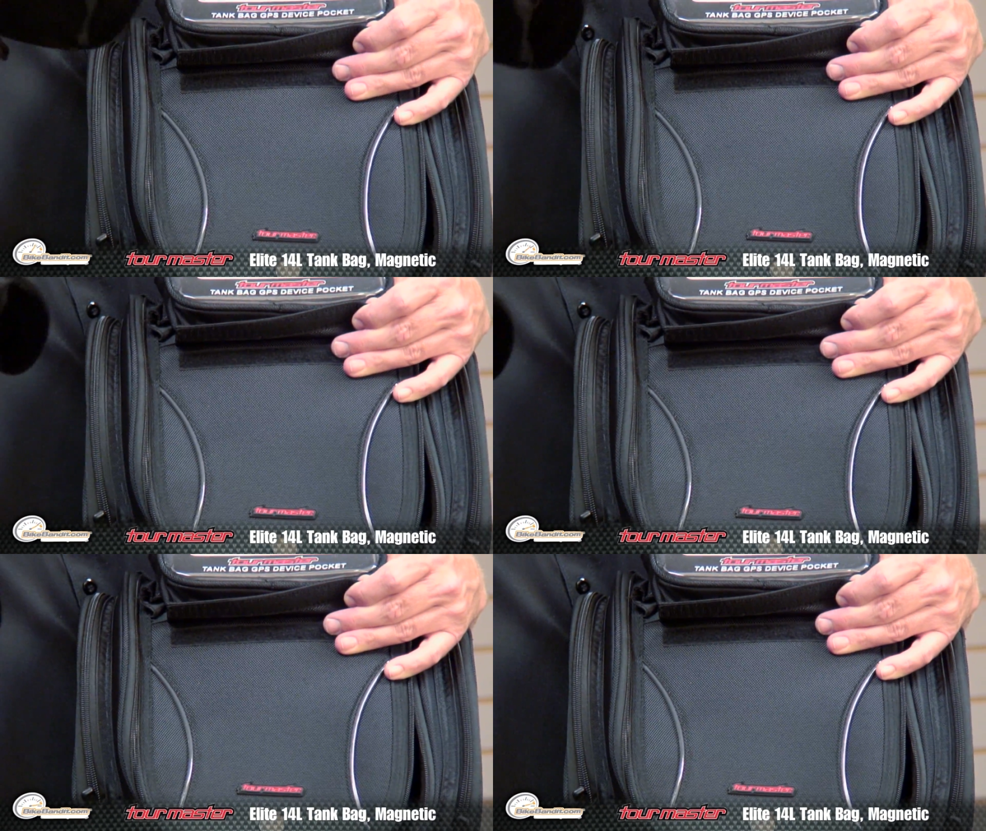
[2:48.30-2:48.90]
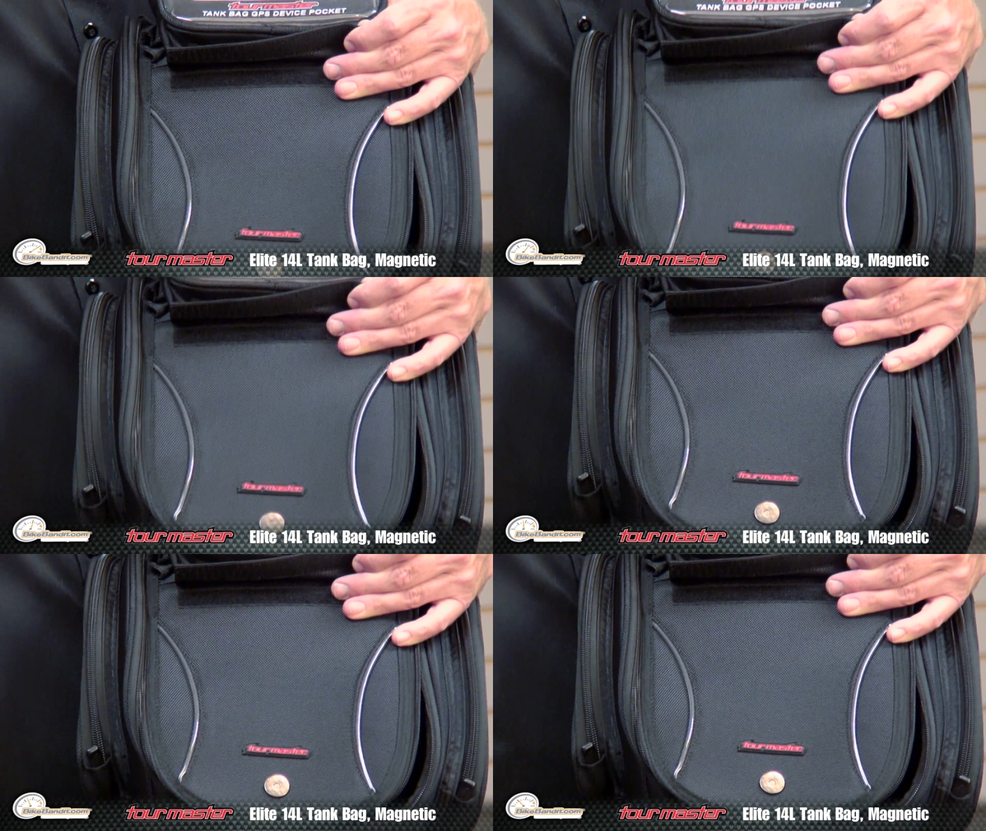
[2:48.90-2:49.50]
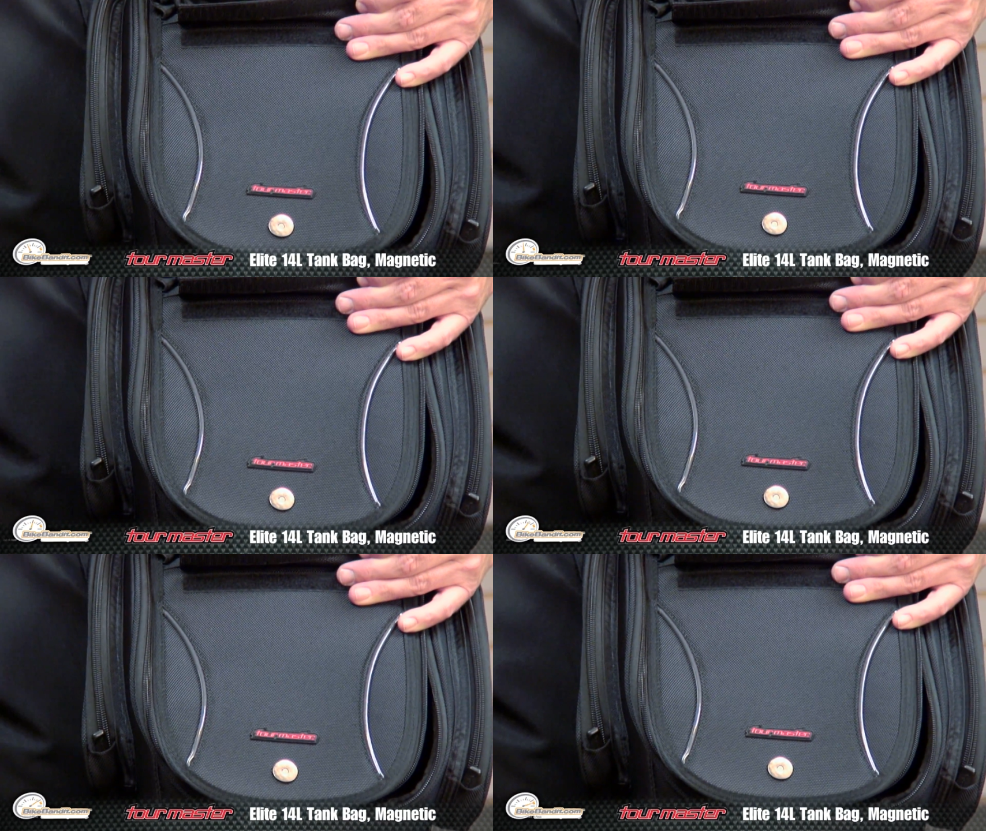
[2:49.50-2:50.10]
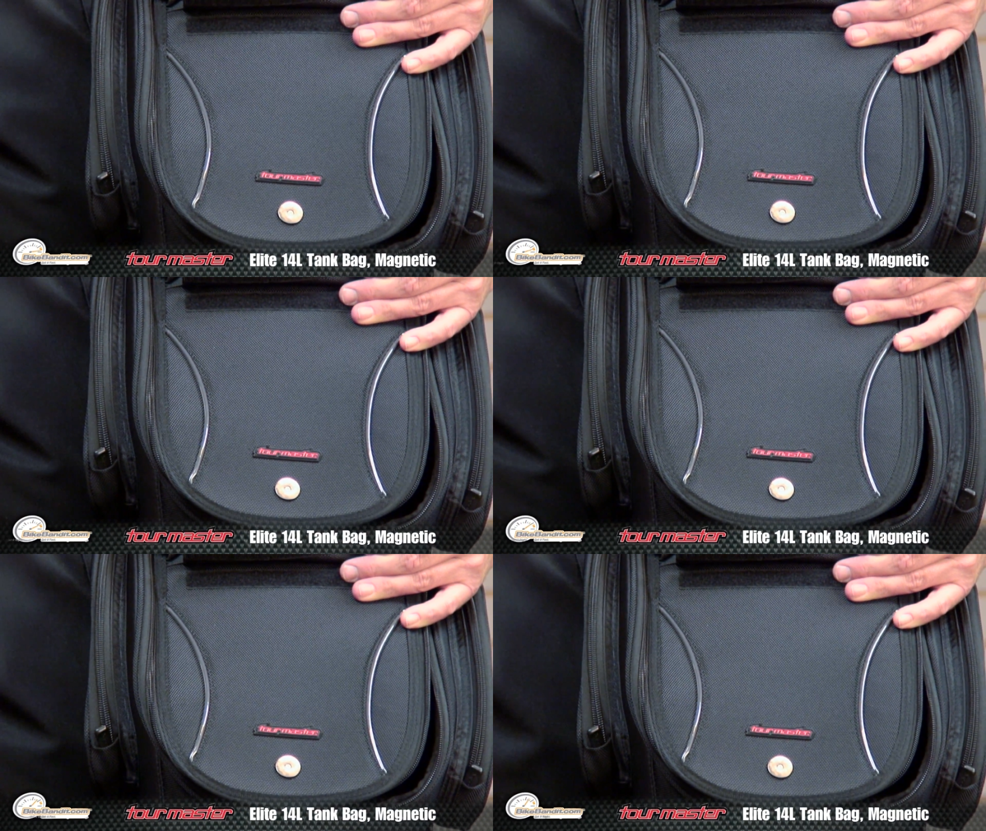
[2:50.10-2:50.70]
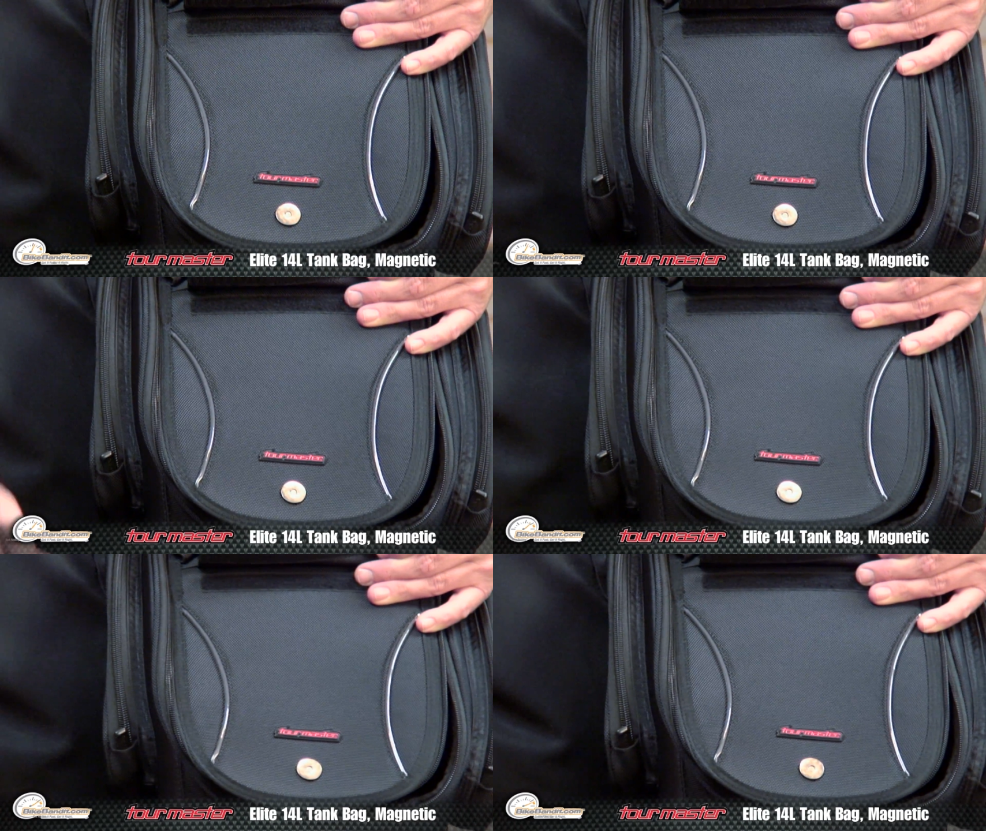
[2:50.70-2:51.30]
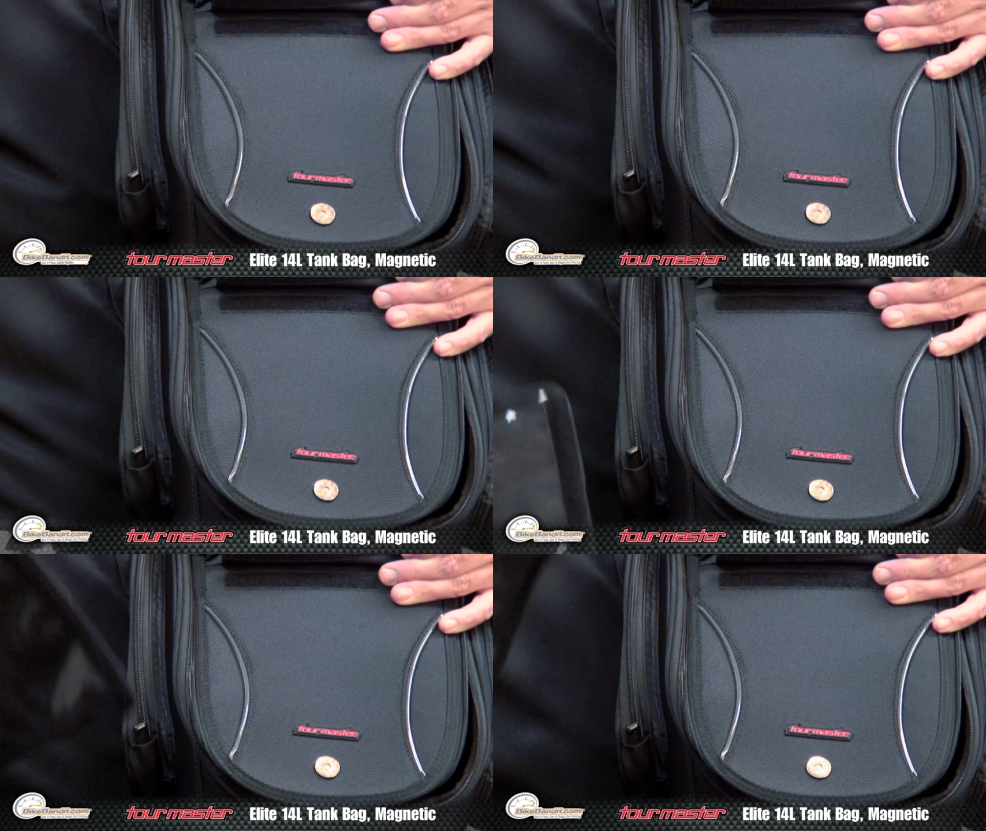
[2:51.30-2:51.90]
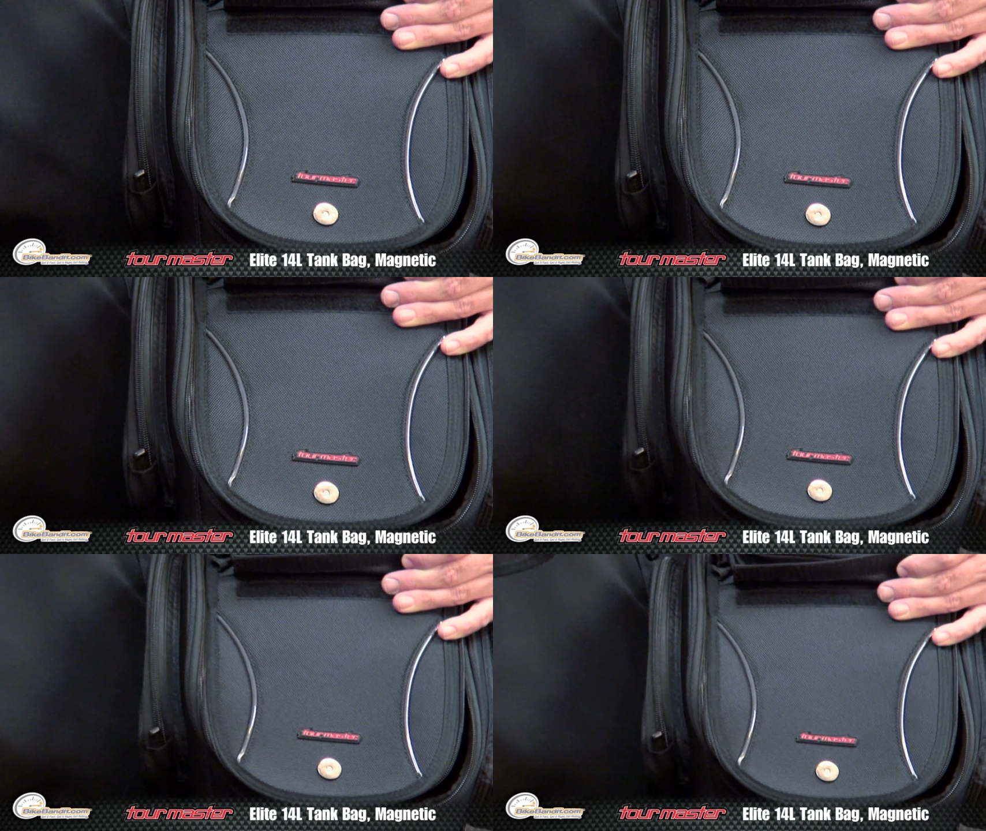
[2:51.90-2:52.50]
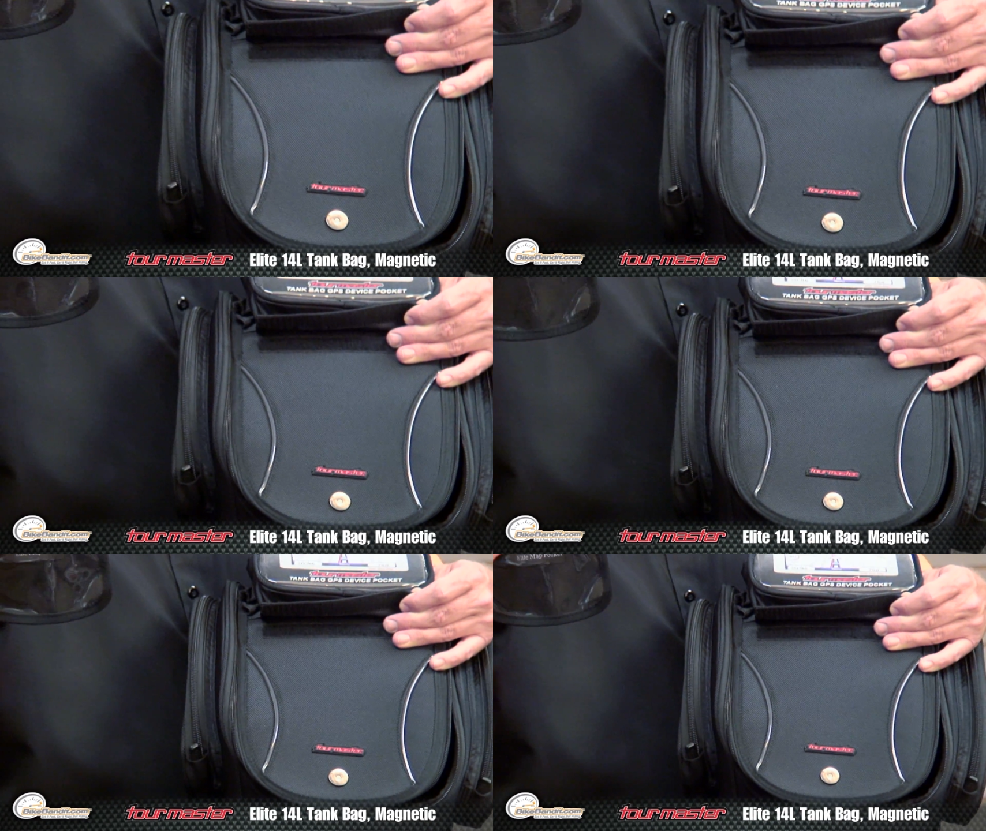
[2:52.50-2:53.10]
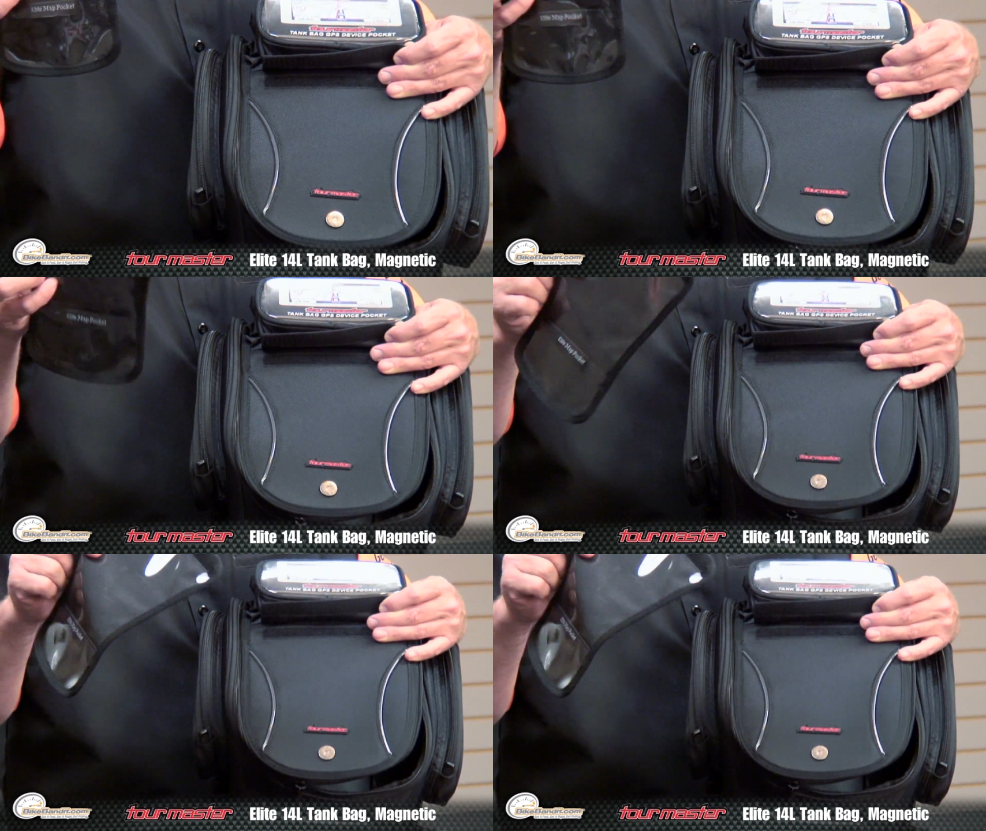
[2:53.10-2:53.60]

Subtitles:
Nobody's mouth can be seen.